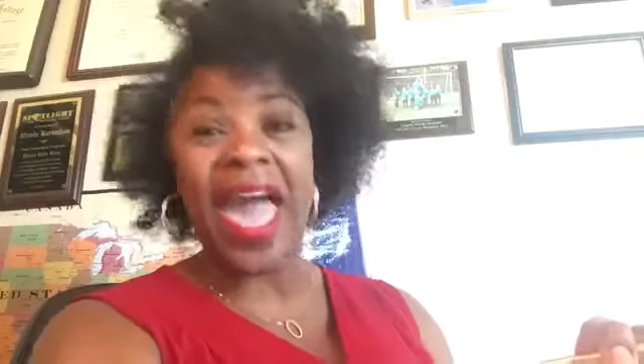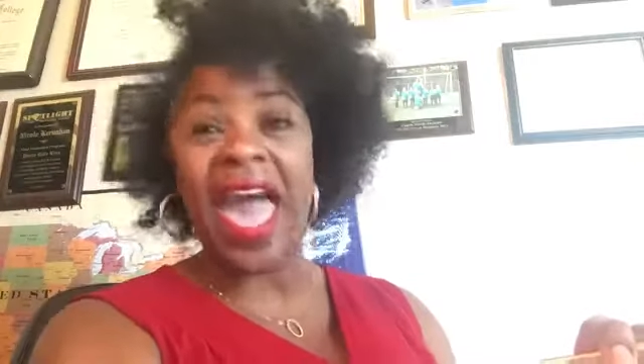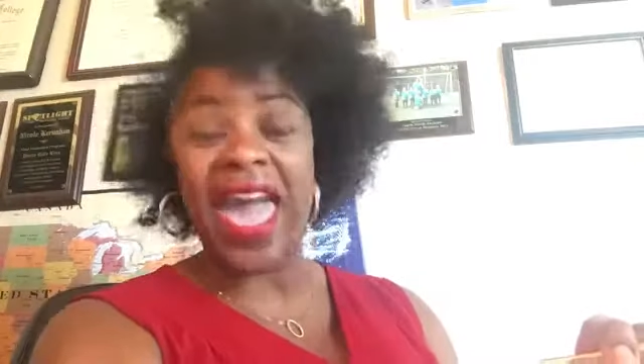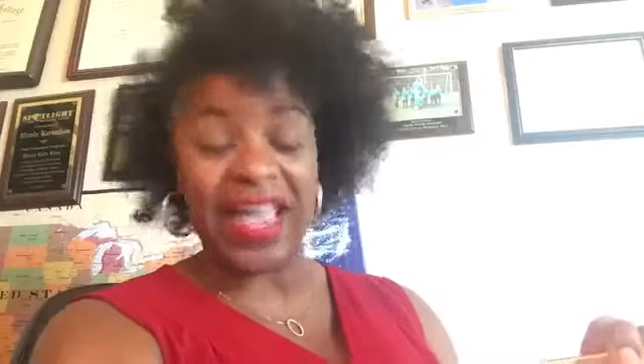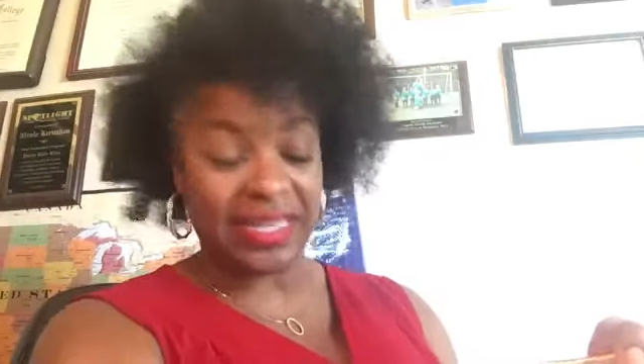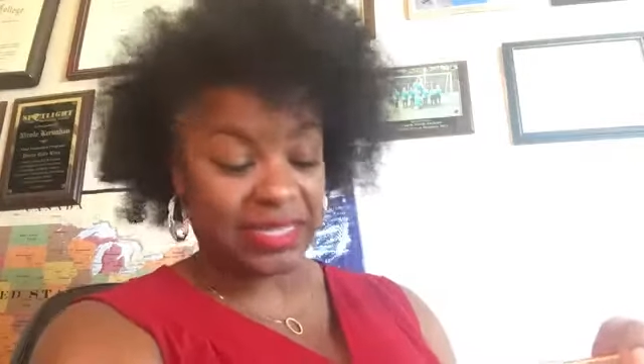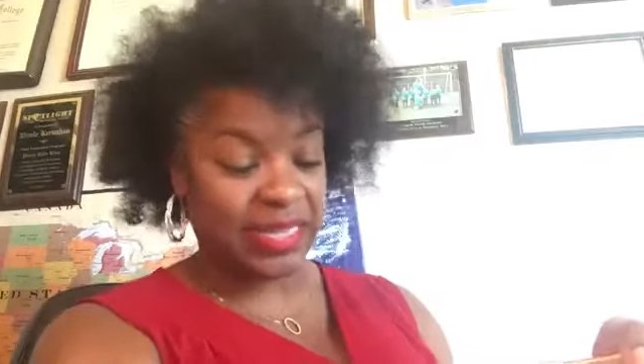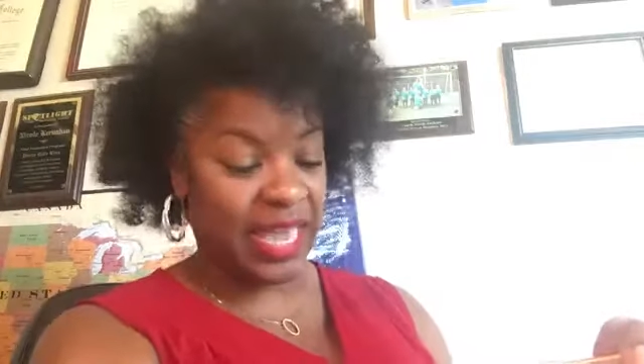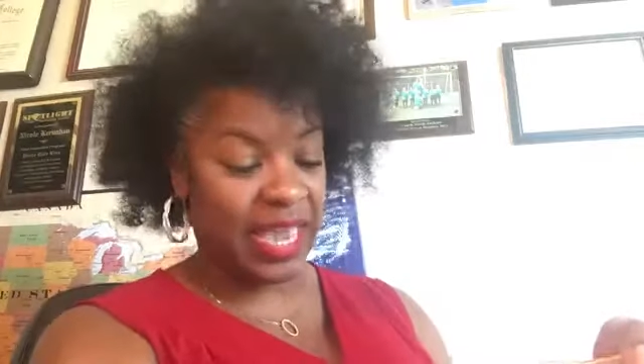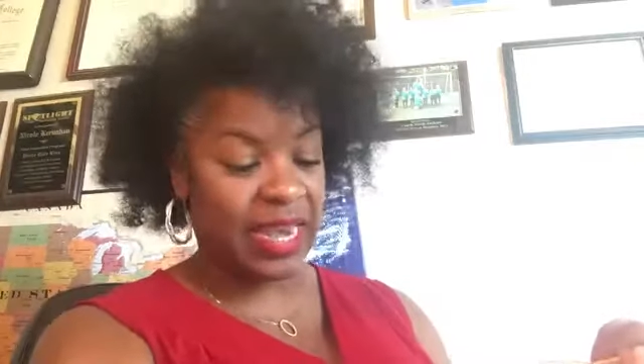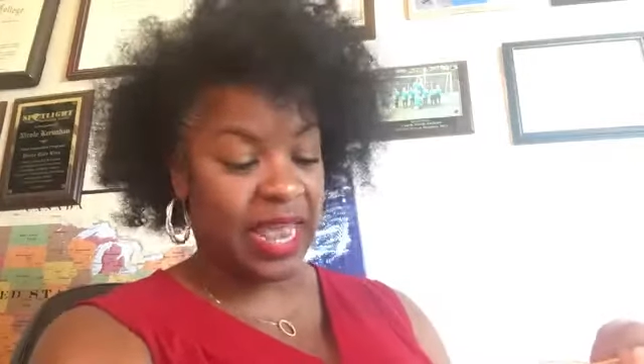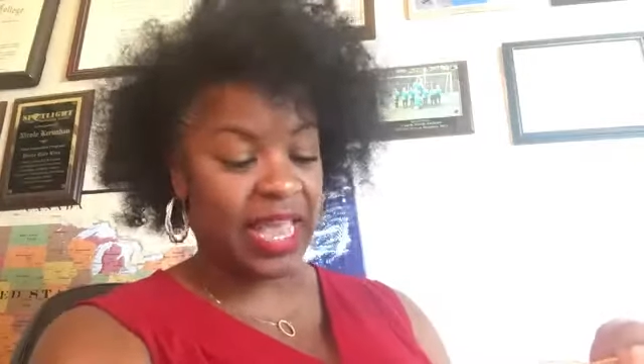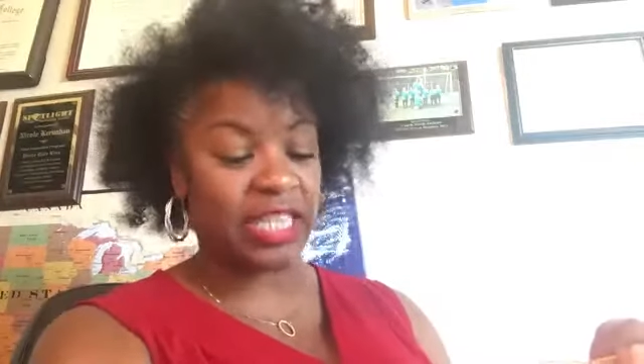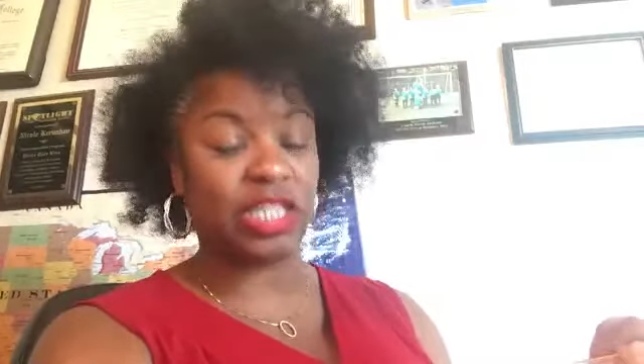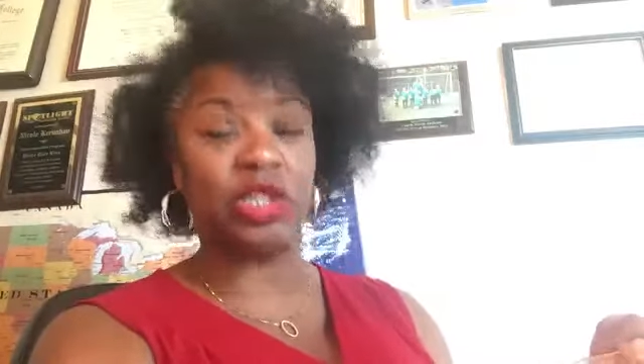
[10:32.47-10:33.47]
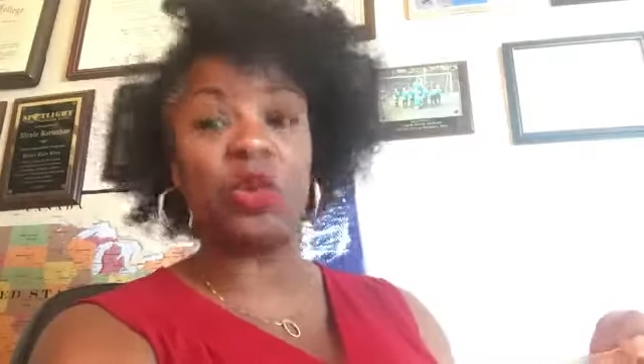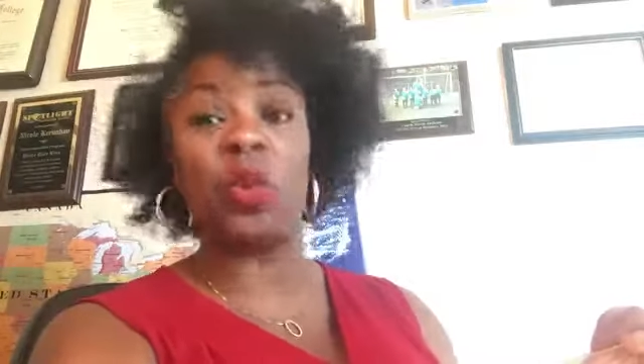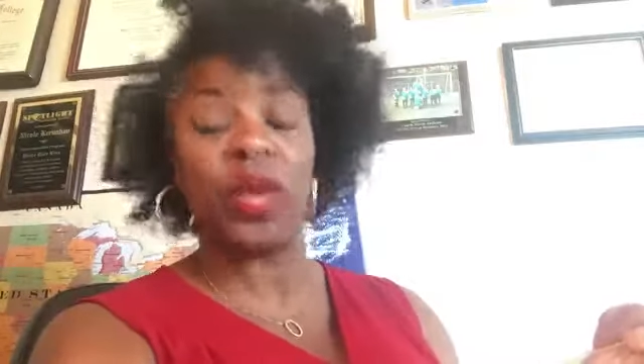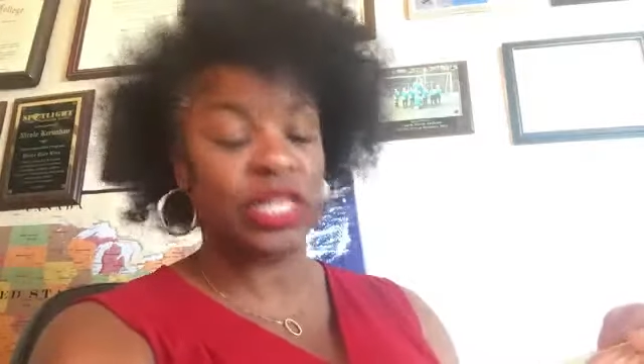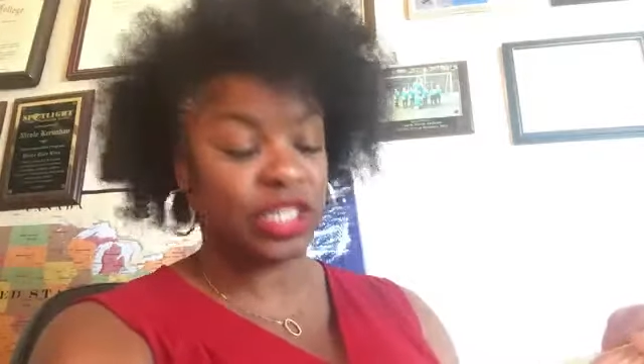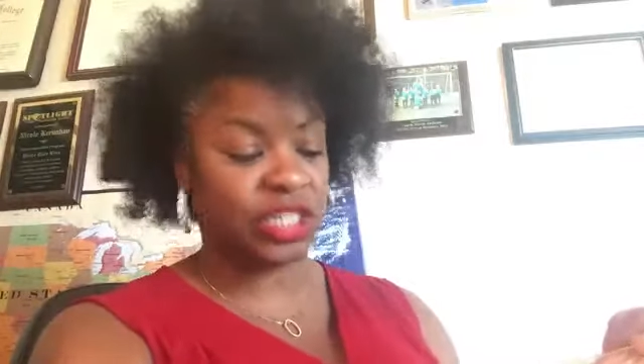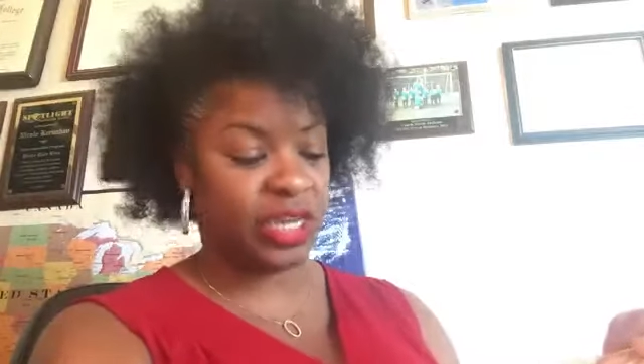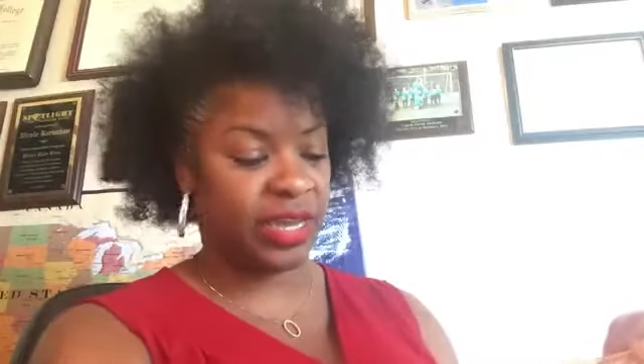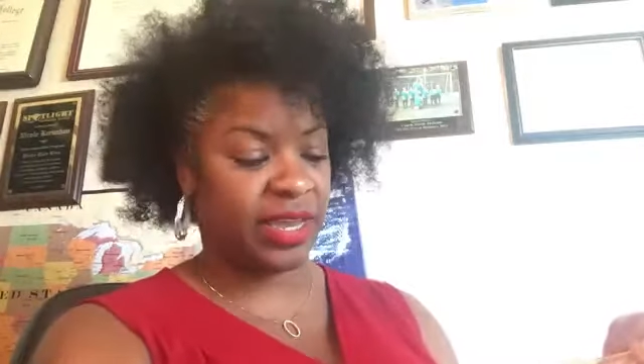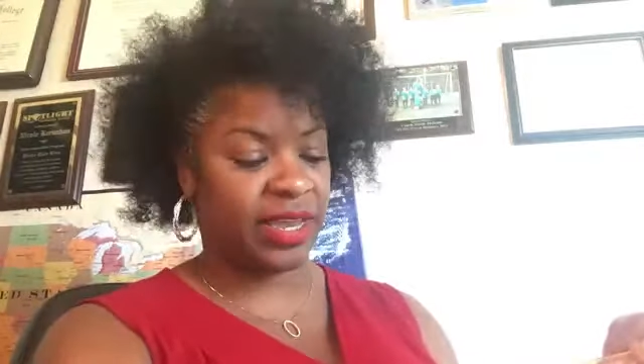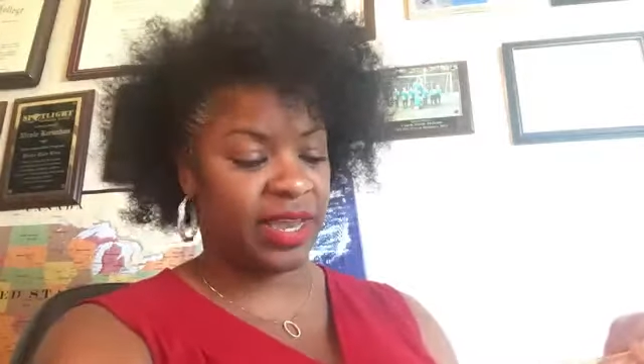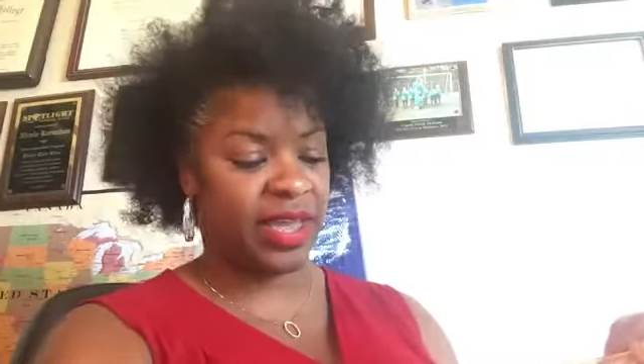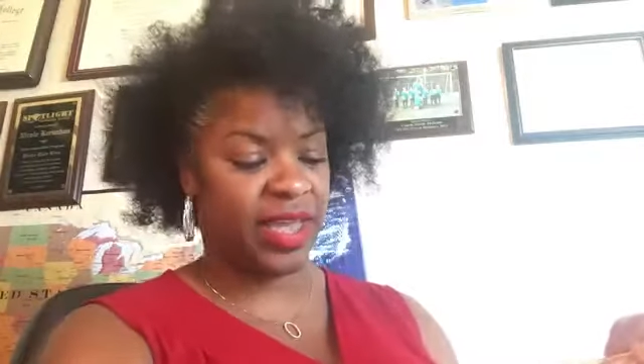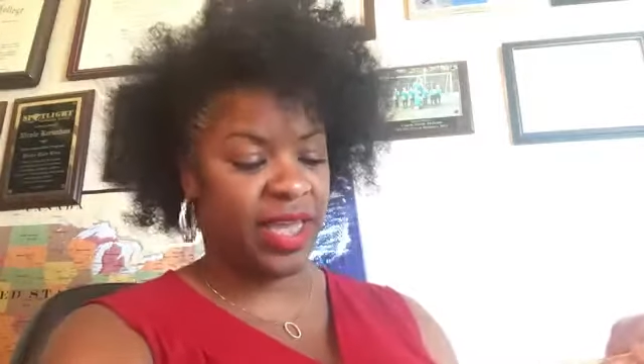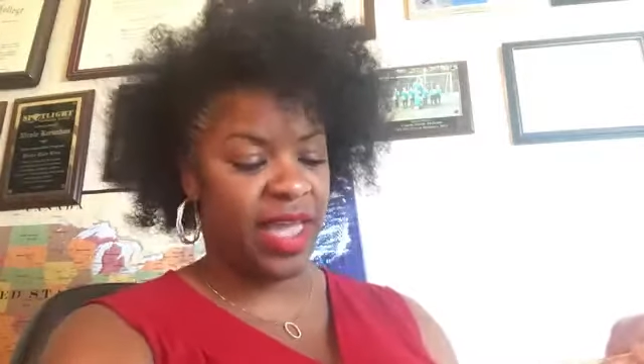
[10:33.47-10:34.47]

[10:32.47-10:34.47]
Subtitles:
antennae twitching,